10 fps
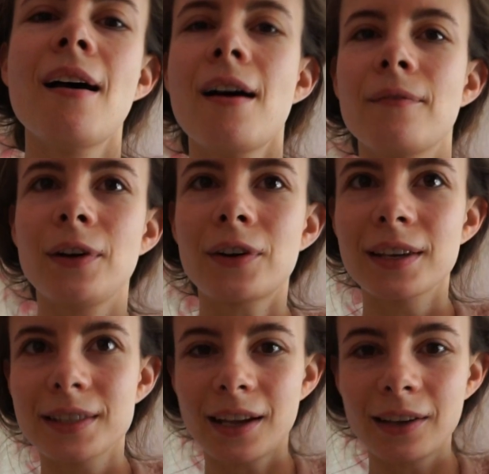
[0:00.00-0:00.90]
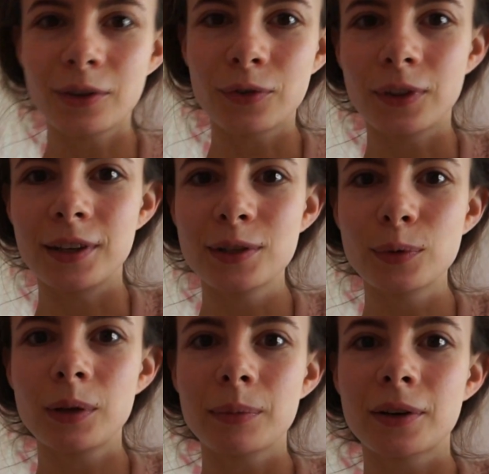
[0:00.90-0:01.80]
I'm very excited for this
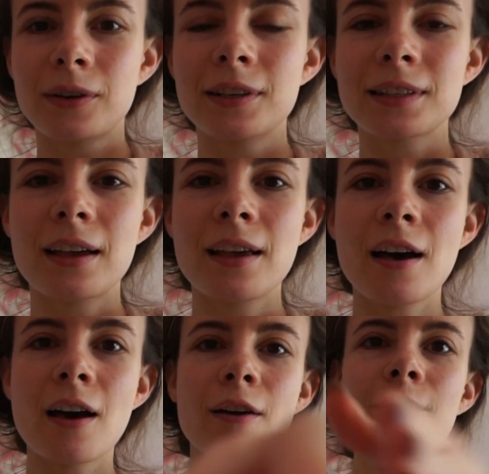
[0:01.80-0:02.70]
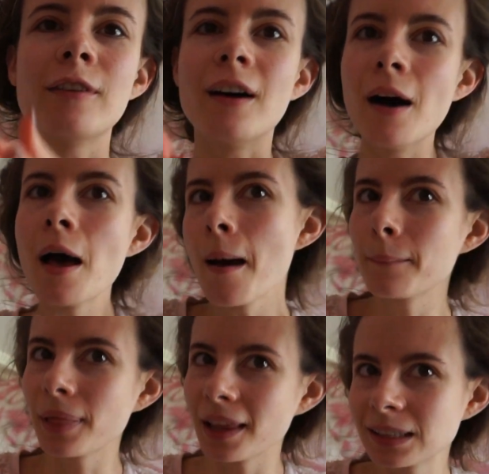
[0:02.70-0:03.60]
one because I have uh,
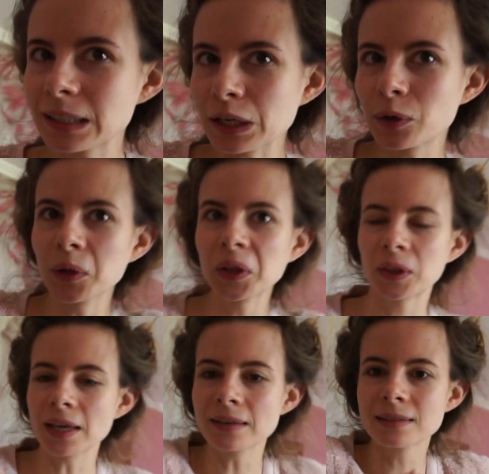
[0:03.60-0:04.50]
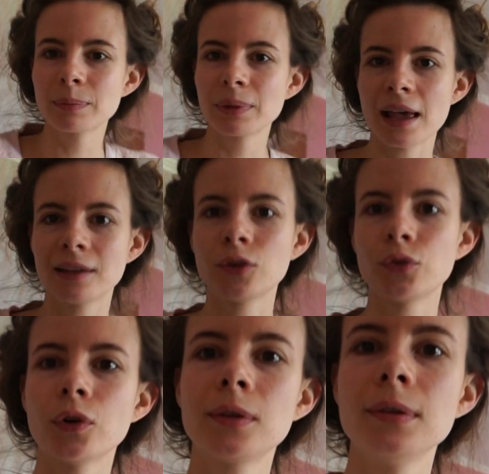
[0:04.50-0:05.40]
plenty cool things planned
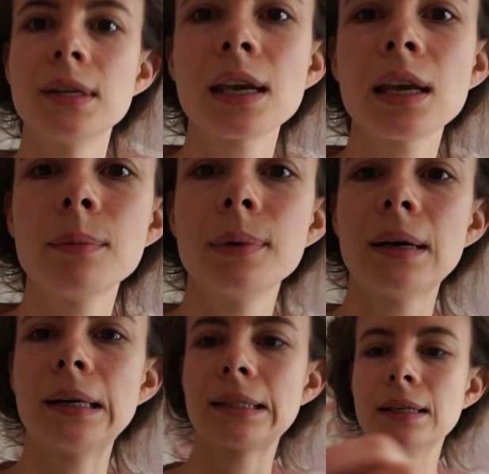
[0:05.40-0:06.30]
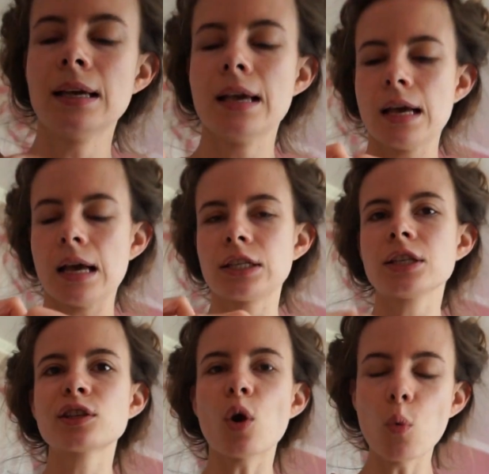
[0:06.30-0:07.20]
for today but uh, I
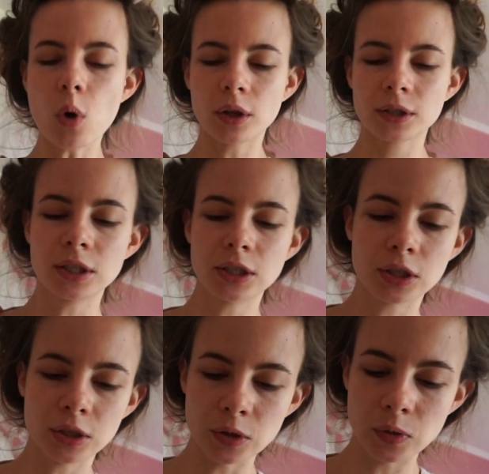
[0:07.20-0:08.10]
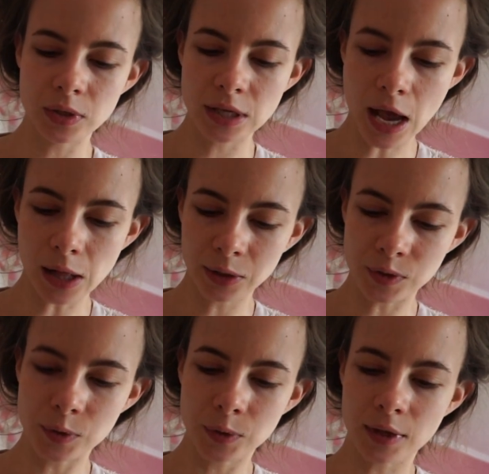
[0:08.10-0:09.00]
just wanted to tell
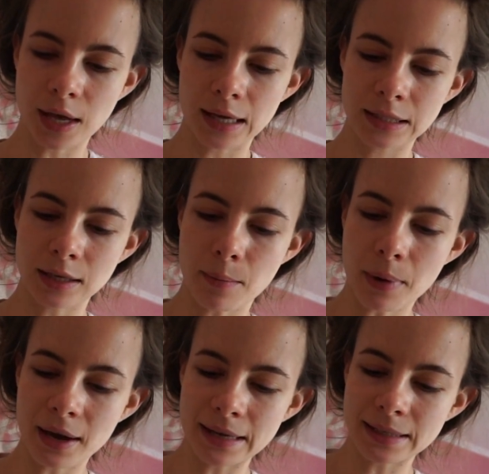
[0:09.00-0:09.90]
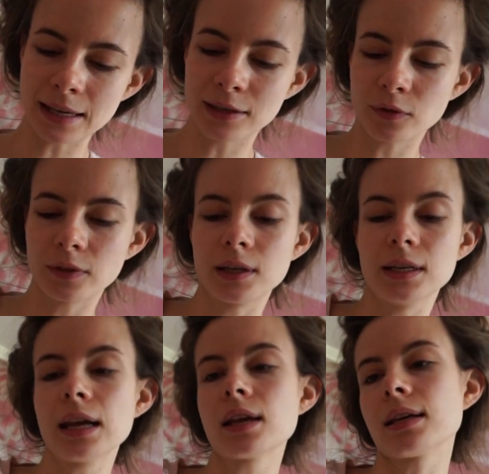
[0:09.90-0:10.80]
you that my scent of the
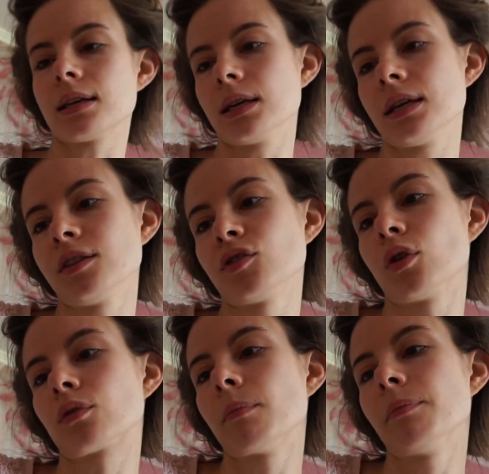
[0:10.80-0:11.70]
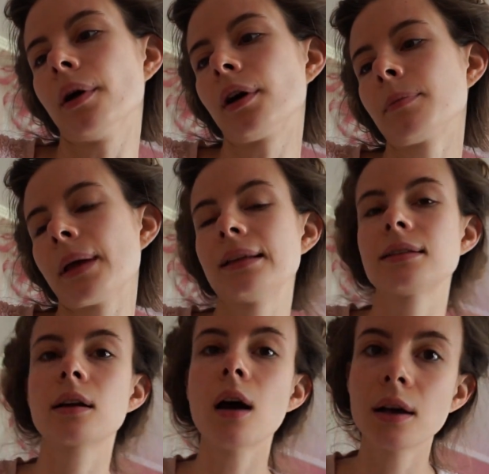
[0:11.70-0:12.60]
day is rhubarb
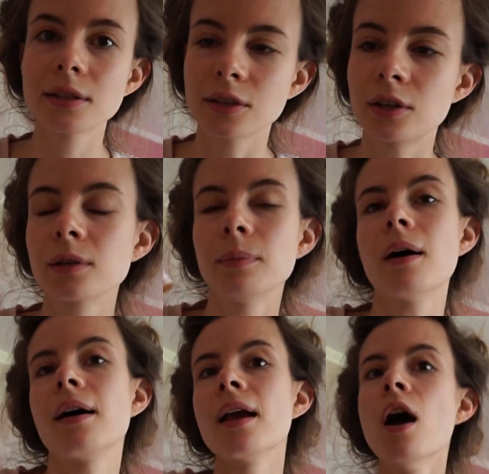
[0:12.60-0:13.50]
and custard by